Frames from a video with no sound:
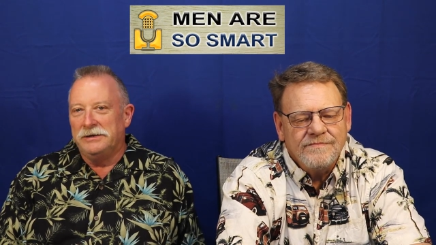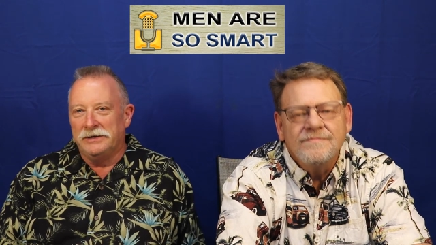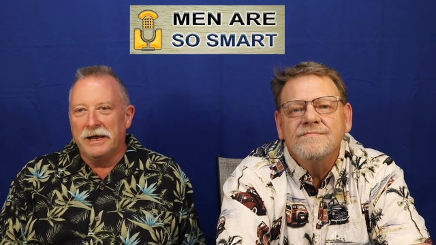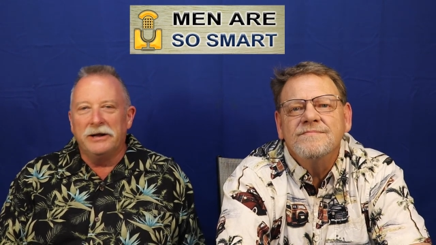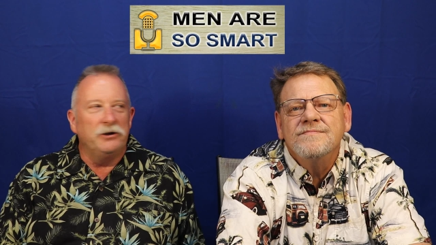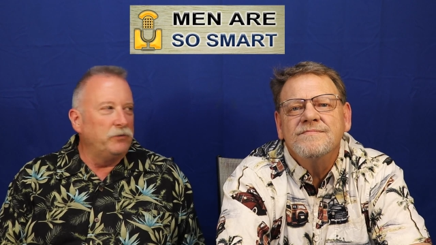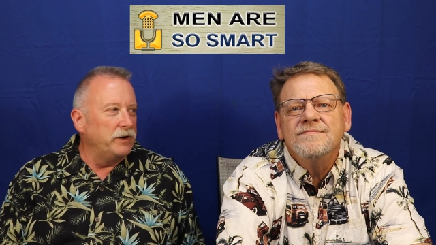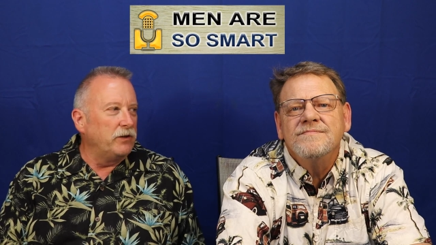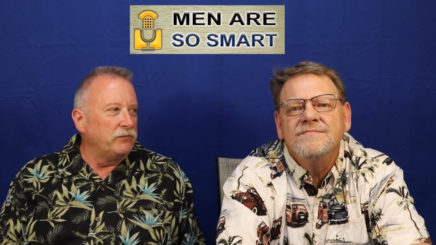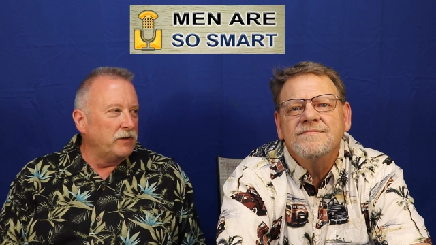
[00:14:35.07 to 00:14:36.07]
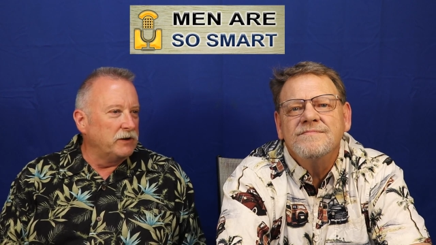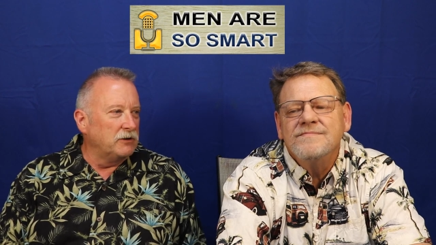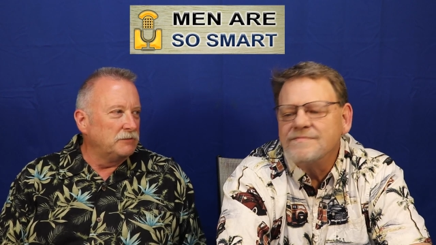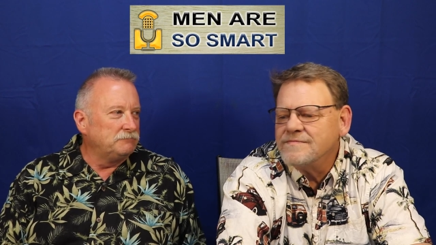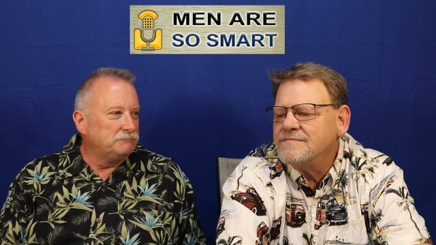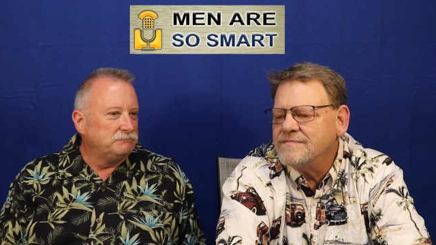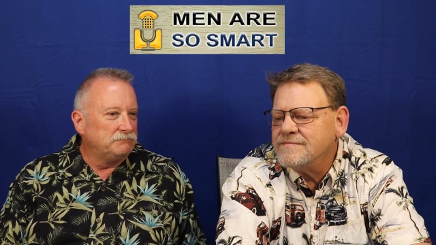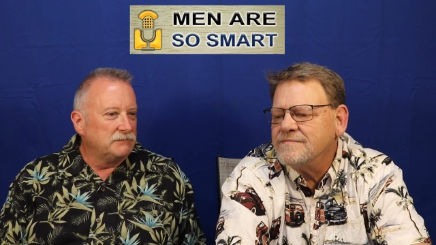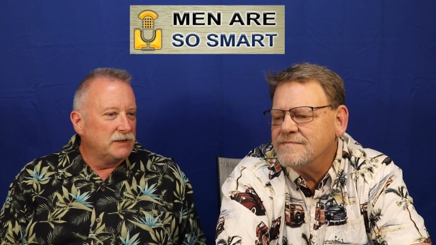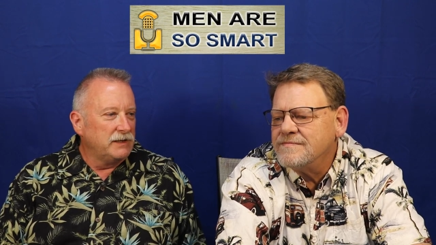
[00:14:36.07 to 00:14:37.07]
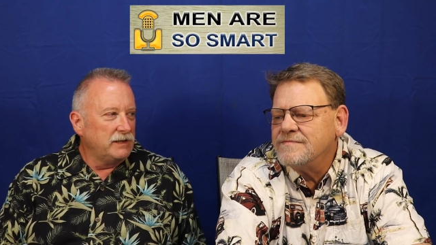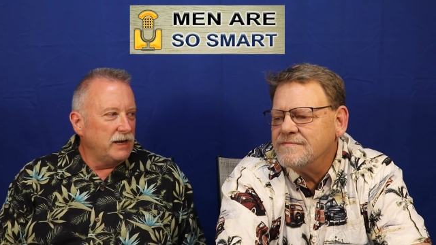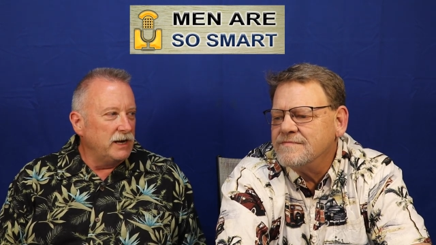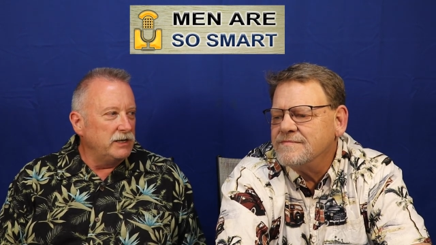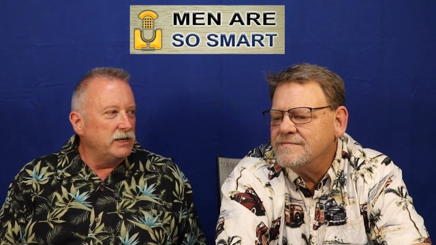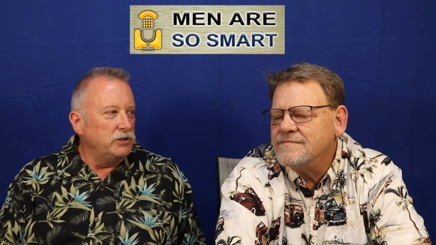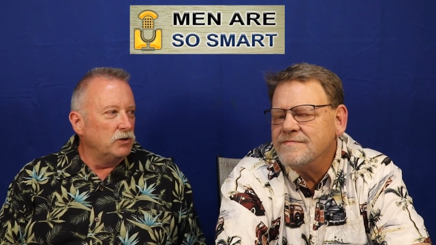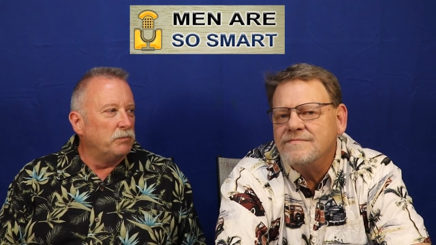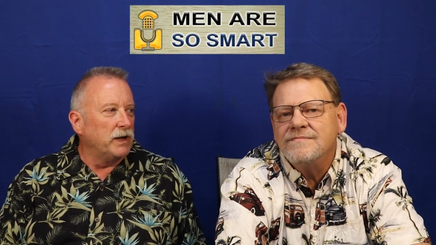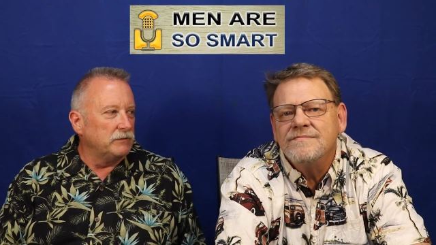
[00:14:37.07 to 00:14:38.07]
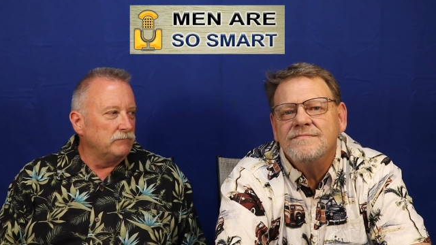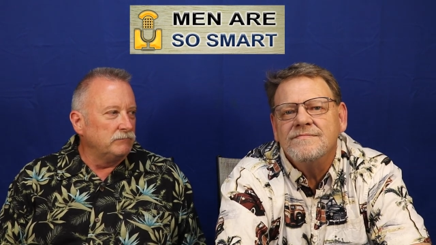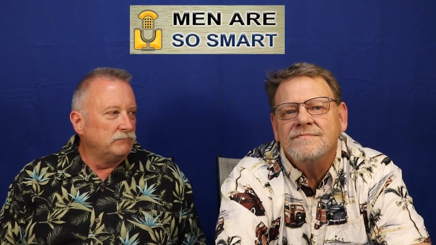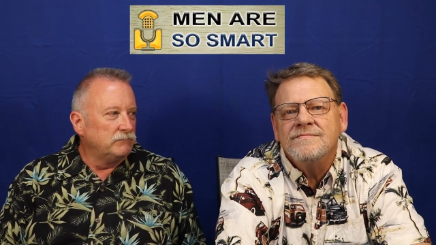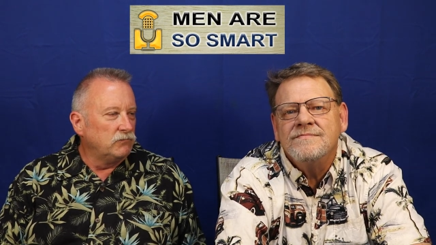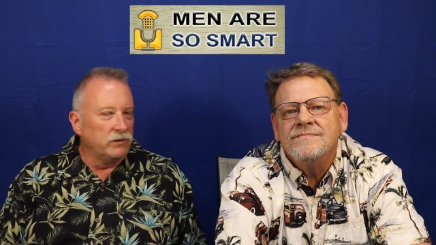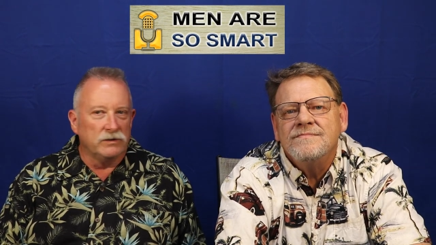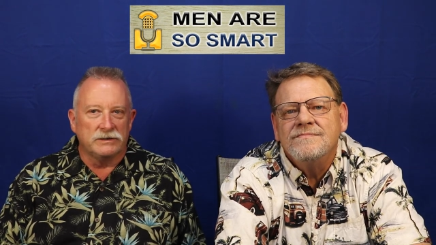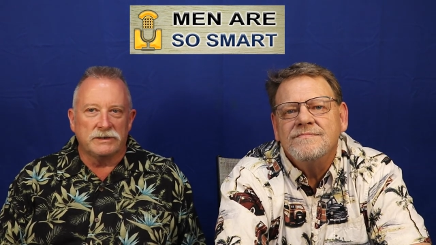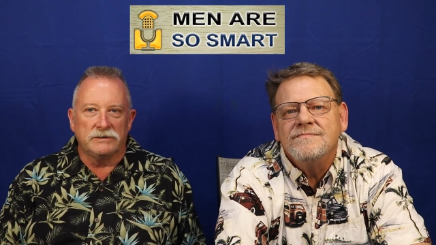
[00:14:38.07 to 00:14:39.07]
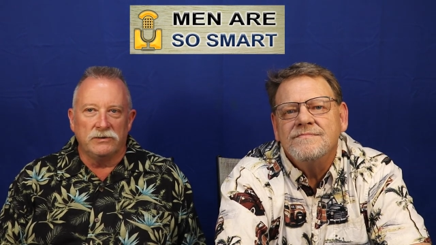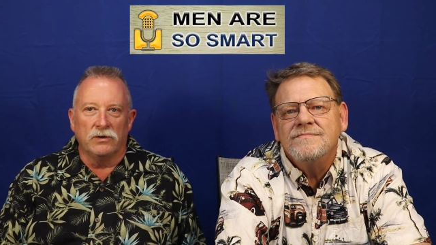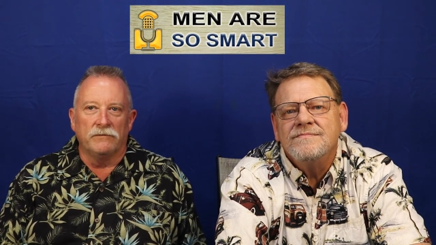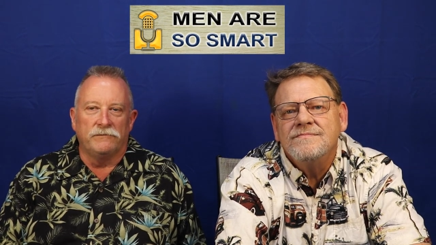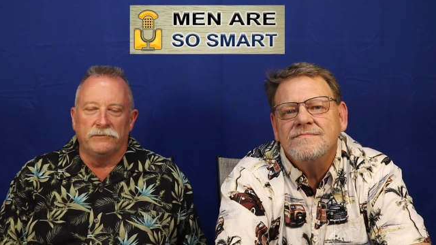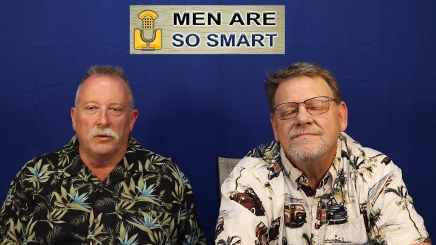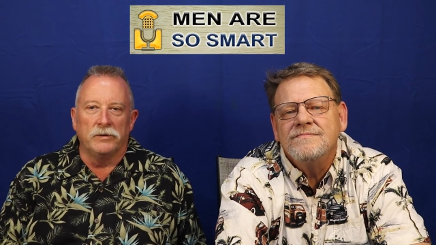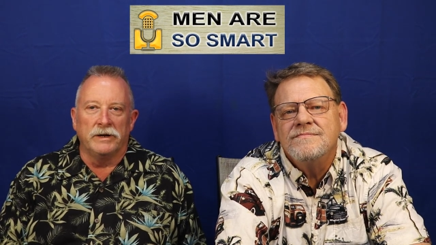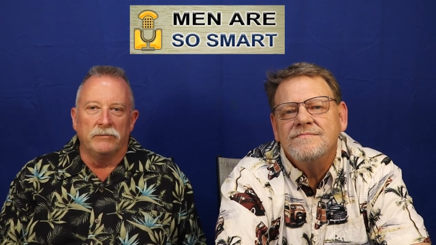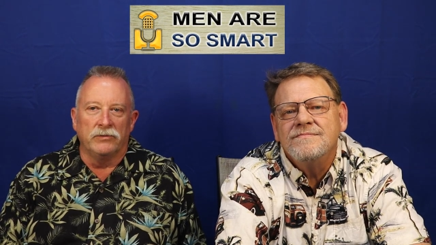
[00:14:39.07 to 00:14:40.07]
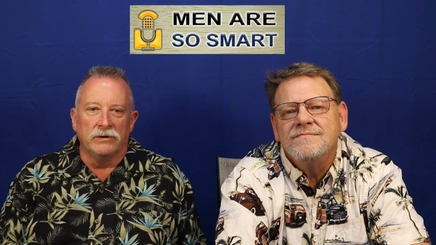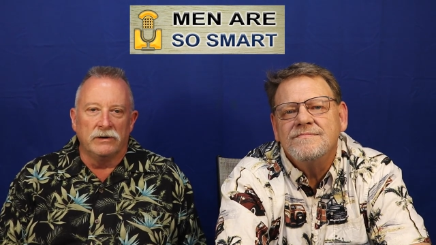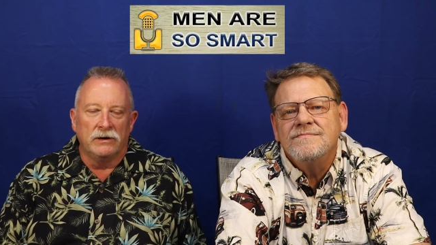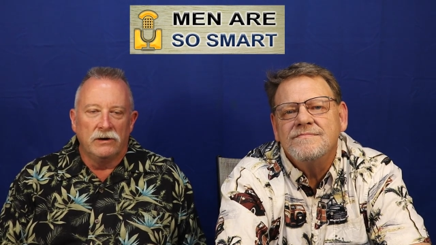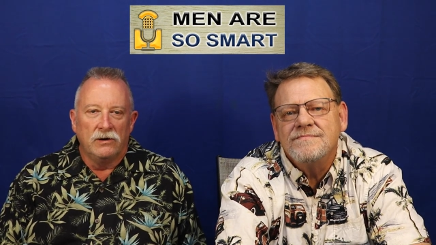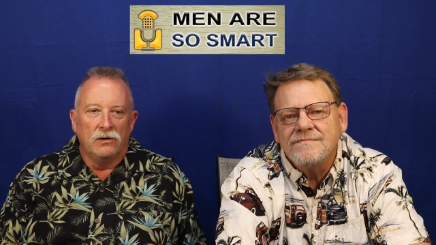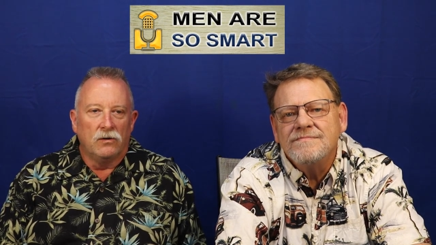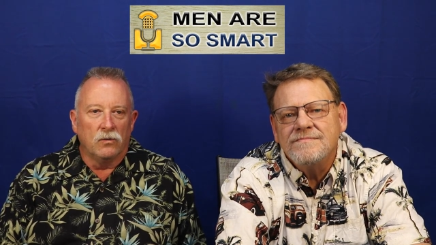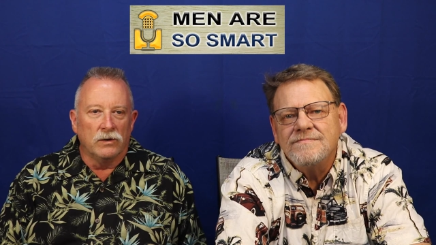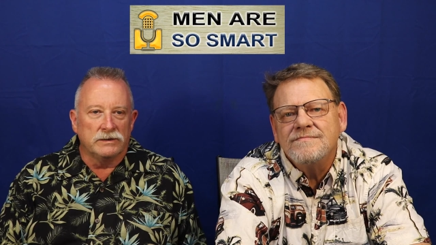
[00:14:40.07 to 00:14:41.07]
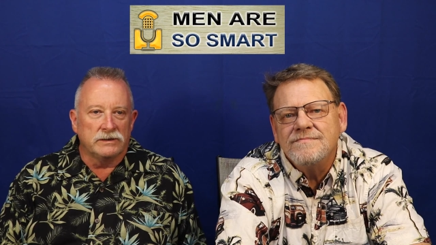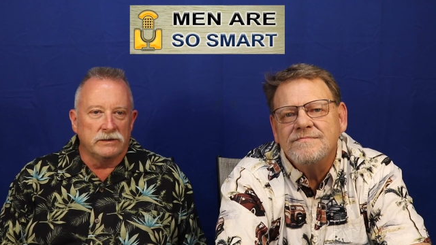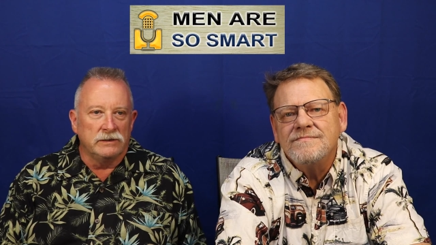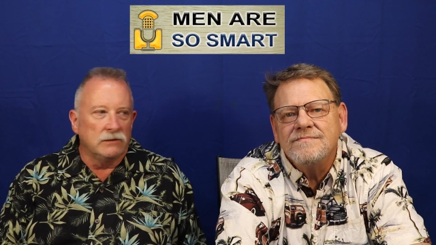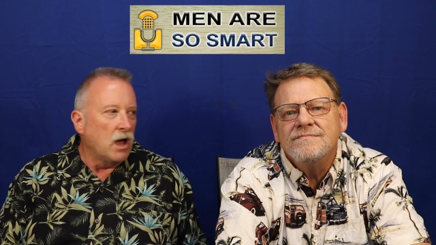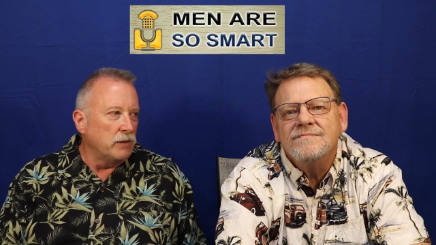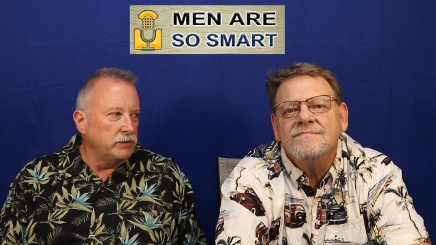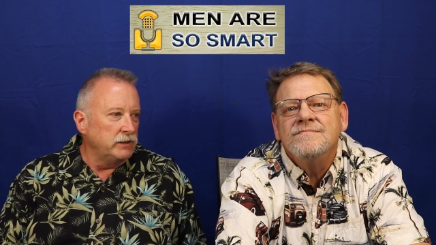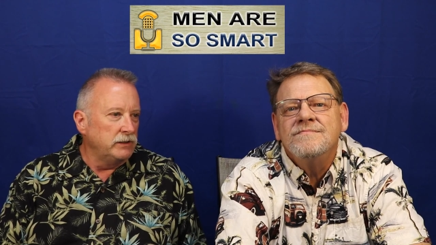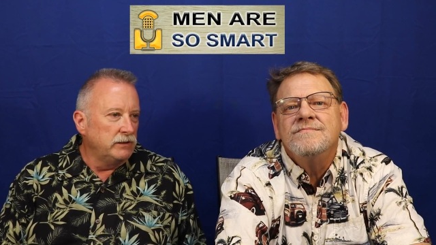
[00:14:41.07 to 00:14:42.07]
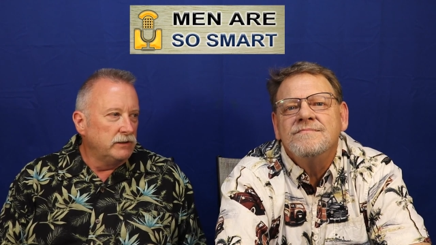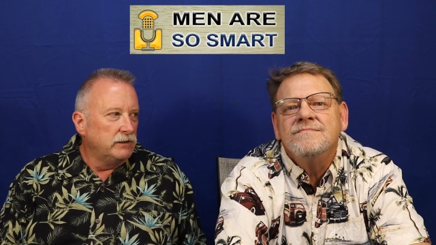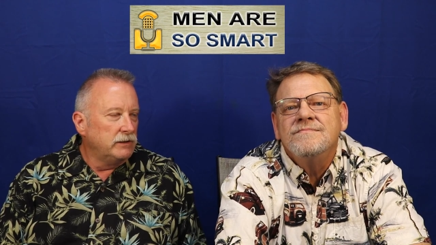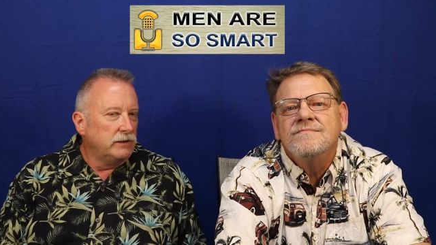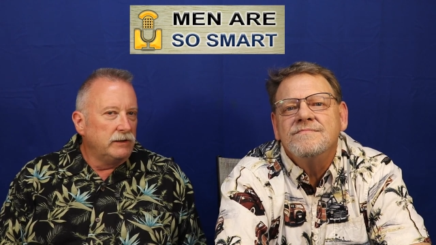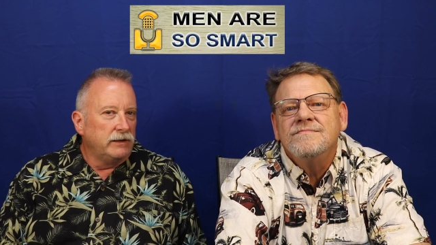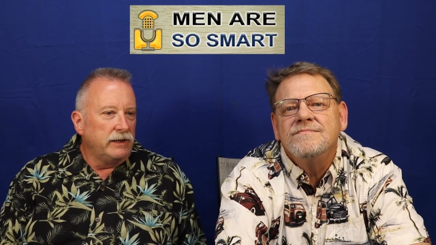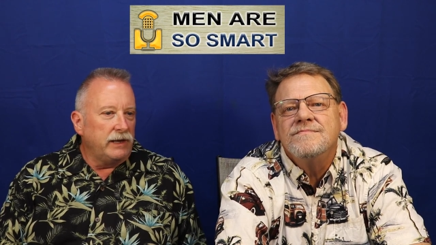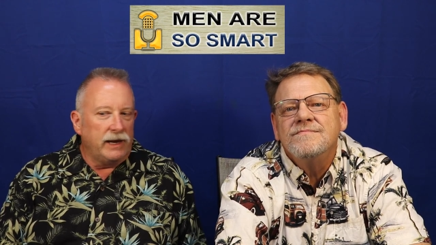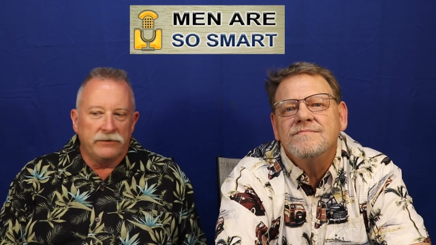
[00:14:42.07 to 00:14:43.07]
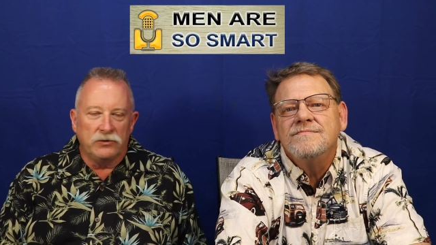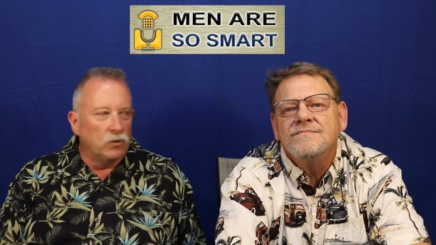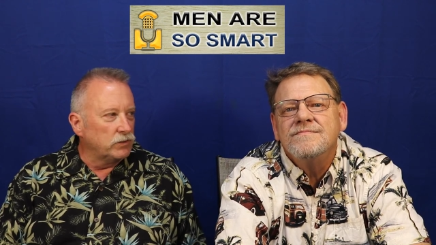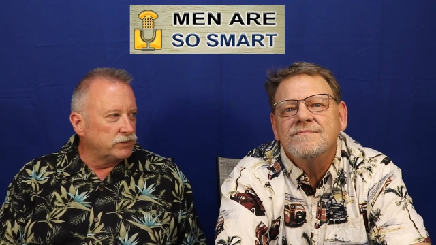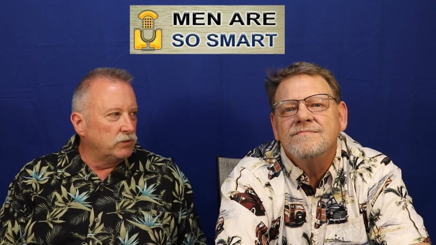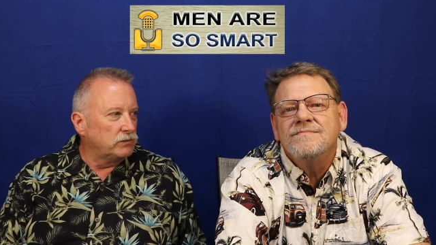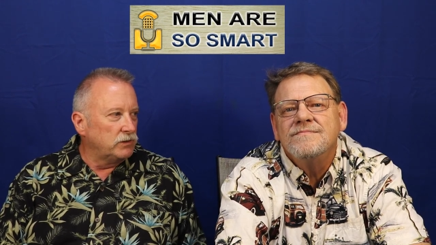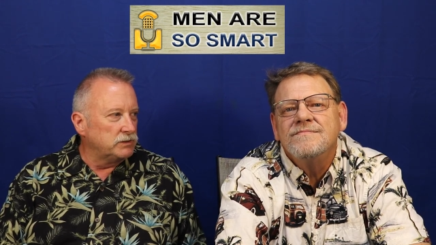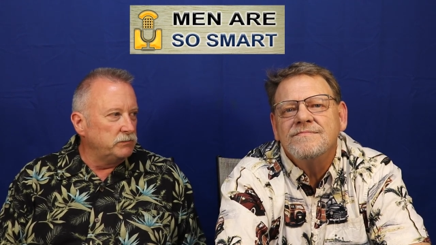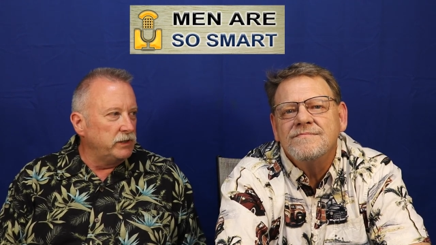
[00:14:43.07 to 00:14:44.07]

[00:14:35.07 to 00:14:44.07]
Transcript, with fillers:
Speaker 1: you get into an elevator and you hit your button, whether it's your floor number or it's the lobby, and the doors don't close